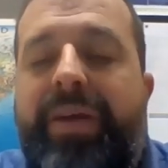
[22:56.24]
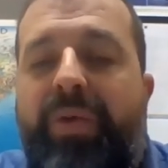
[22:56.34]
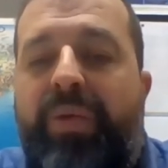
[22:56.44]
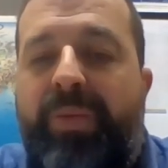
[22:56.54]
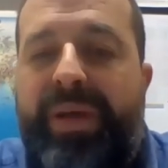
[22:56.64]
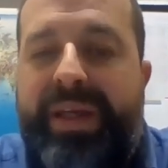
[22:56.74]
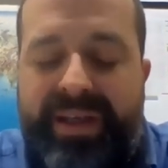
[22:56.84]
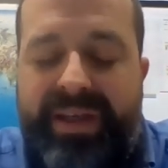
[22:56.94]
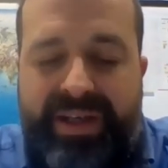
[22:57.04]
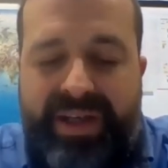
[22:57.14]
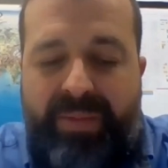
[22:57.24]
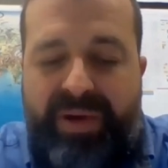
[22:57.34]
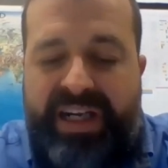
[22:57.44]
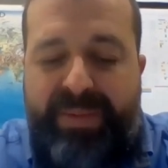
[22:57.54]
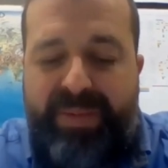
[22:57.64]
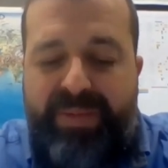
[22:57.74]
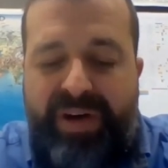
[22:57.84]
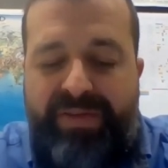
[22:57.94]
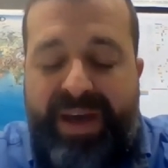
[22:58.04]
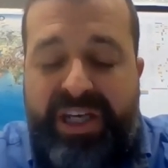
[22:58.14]
we will be putting a little bit more
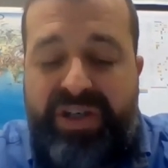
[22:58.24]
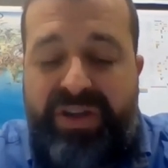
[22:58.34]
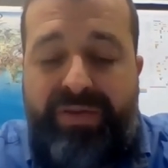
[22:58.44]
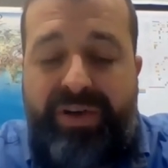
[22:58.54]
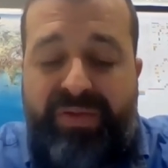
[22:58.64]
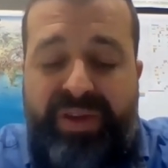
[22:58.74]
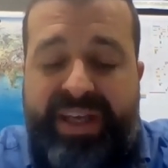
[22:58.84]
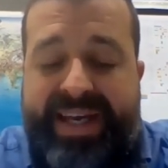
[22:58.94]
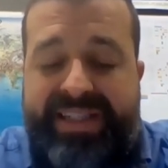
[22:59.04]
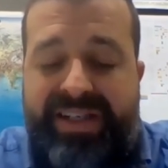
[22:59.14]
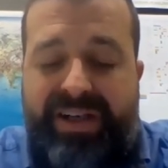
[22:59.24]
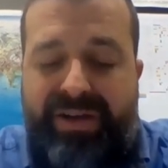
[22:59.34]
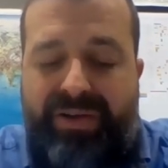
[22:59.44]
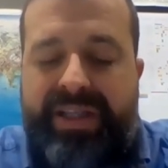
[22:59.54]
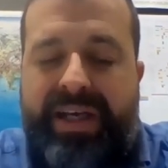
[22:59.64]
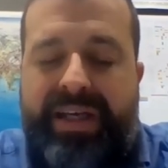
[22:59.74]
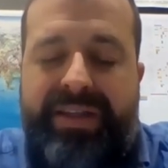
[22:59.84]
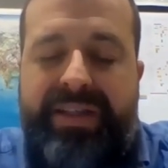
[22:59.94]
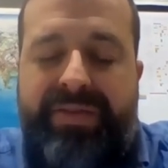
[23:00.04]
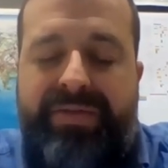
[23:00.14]
information on the front of what the catalogue looks like
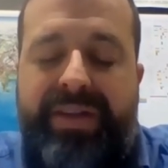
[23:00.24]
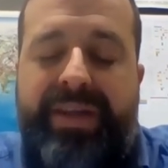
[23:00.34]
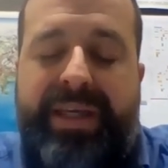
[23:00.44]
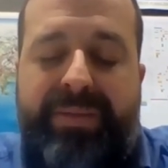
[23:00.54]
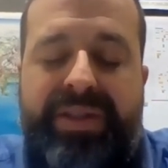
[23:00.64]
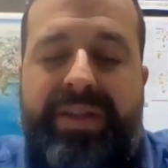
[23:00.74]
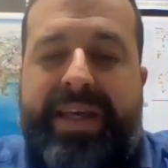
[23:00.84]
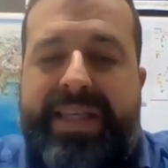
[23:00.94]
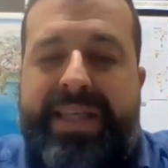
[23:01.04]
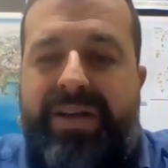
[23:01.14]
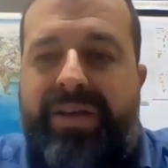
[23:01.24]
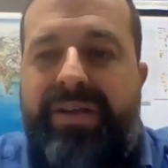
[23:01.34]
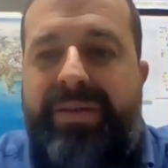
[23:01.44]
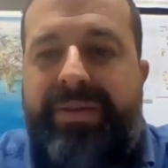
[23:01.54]
and the different themes in the catalogue.